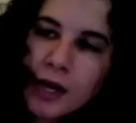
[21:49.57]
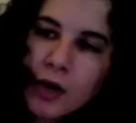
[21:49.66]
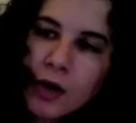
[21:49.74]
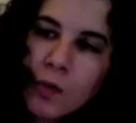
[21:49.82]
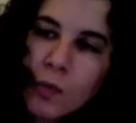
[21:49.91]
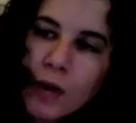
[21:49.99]

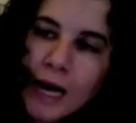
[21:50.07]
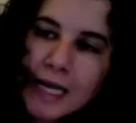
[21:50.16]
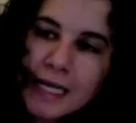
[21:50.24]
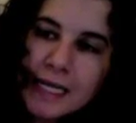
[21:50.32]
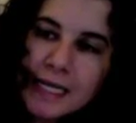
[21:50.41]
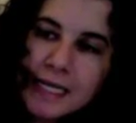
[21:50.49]

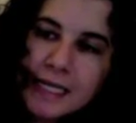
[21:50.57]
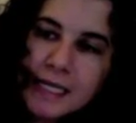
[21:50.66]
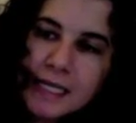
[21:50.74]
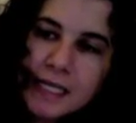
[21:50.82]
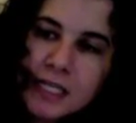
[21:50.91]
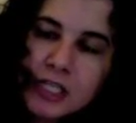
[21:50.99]

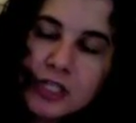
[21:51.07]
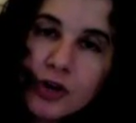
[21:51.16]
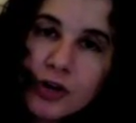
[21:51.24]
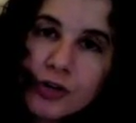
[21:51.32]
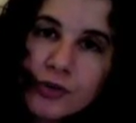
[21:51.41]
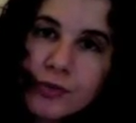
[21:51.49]

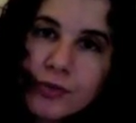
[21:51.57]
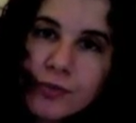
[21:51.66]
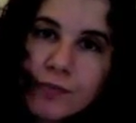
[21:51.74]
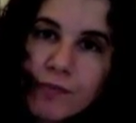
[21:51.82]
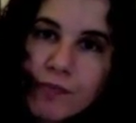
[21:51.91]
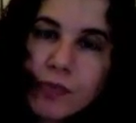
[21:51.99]
Walidun.
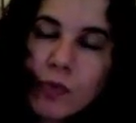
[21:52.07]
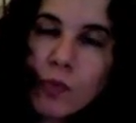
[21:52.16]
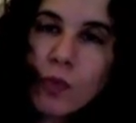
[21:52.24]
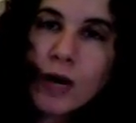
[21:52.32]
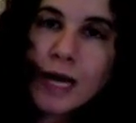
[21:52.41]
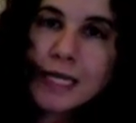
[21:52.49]

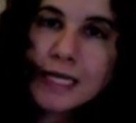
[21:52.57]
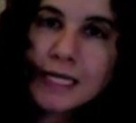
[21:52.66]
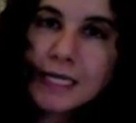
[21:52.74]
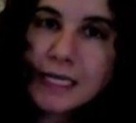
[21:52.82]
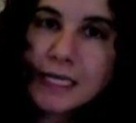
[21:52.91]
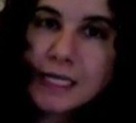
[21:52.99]

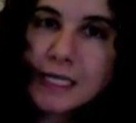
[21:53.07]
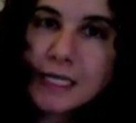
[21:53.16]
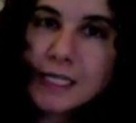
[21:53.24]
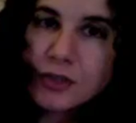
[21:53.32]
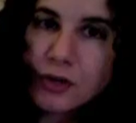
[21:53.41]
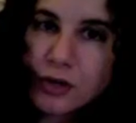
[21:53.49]

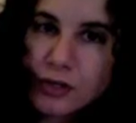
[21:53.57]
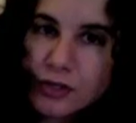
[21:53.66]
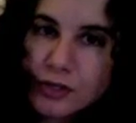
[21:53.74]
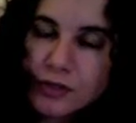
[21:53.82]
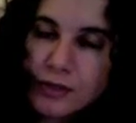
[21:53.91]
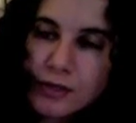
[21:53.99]

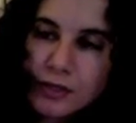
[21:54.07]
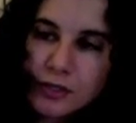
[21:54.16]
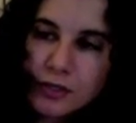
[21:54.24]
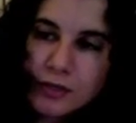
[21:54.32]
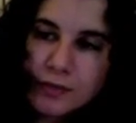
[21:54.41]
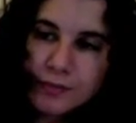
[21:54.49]
Walidun.
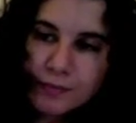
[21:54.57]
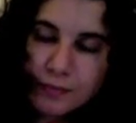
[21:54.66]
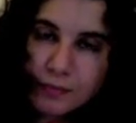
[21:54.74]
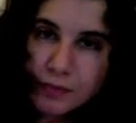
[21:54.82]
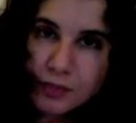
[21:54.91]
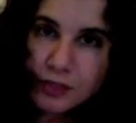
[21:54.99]

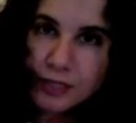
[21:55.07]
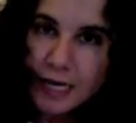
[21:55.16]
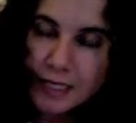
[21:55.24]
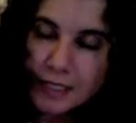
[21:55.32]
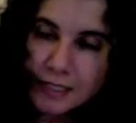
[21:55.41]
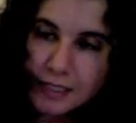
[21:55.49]
Do you
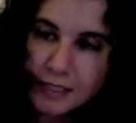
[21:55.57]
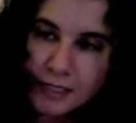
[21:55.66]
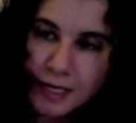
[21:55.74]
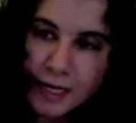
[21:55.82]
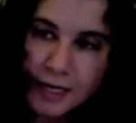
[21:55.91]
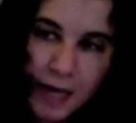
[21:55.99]
guys see
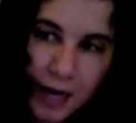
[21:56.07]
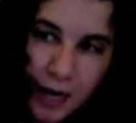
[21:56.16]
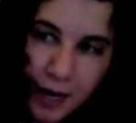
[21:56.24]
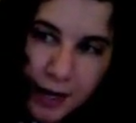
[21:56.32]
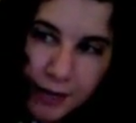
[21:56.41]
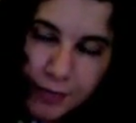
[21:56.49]
a
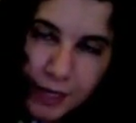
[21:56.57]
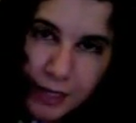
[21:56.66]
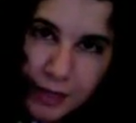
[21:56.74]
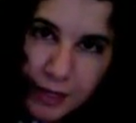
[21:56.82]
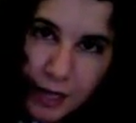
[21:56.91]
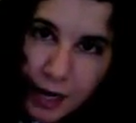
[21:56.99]
ya
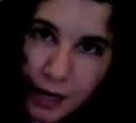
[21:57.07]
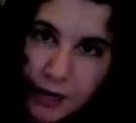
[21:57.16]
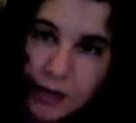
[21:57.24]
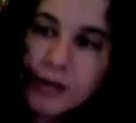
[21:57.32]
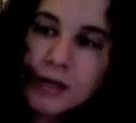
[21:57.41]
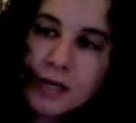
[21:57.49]
right
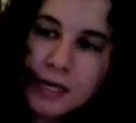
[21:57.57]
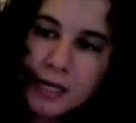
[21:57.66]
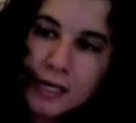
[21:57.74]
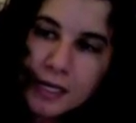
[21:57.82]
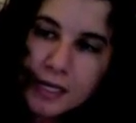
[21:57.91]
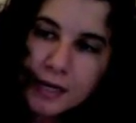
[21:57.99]
there?
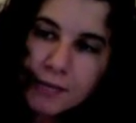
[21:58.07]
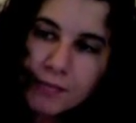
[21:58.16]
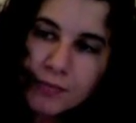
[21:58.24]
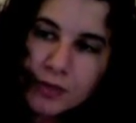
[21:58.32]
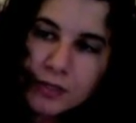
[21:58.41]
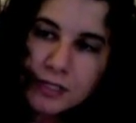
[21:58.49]
Yep,
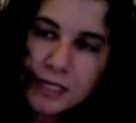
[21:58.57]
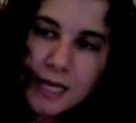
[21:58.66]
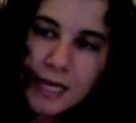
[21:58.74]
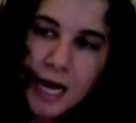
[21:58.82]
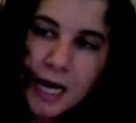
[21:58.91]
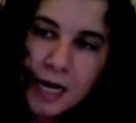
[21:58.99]
there's a
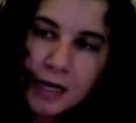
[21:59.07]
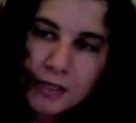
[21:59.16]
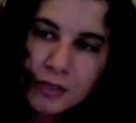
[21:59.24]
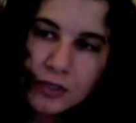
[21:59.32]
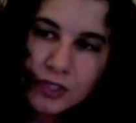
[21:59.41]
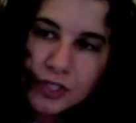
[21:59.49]
ya.
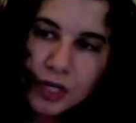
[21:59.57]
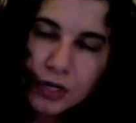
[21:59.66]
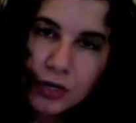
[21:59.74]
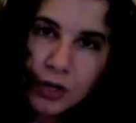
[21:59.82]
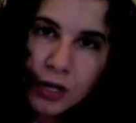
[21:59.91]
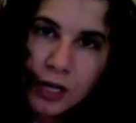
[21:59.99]
So
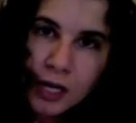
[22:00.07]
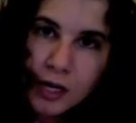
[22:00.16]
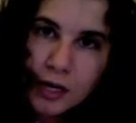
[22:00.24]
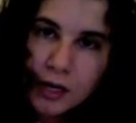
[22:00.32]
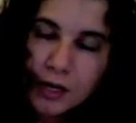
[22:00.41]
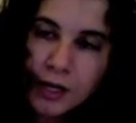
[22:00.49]
circle
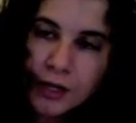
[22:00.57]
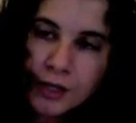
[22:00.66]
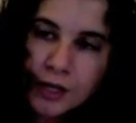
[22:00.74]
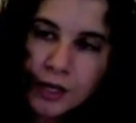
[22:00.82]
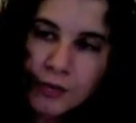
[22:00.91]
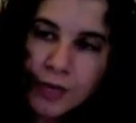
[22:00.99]
it and
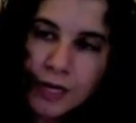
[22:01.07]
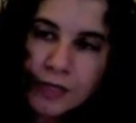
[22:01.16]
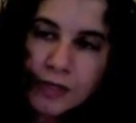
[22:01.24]
then write